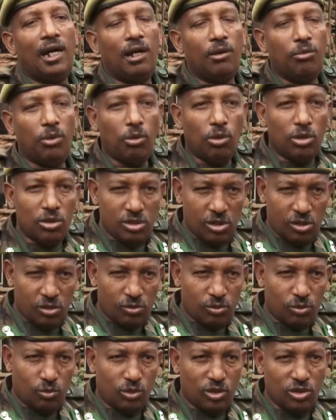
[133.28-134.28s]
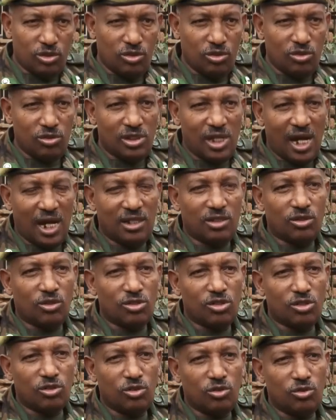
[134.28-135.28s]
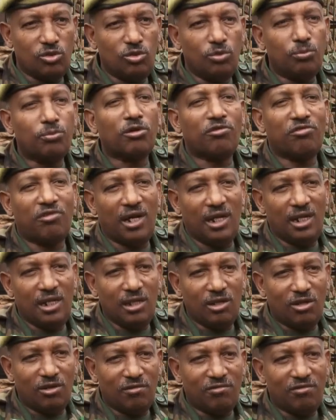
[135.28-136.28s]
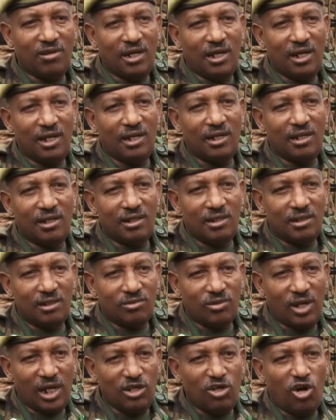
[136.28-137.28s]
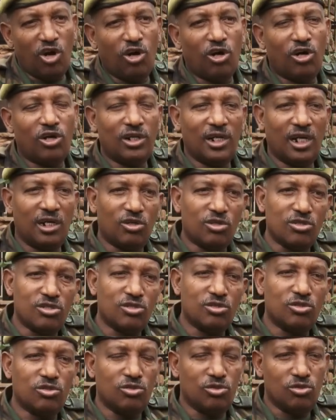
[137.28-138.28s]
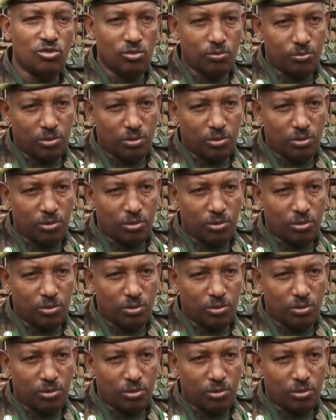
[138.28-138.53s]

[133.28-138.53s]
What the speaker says: We also want to use that also to do profiling of rhino horn, and also to do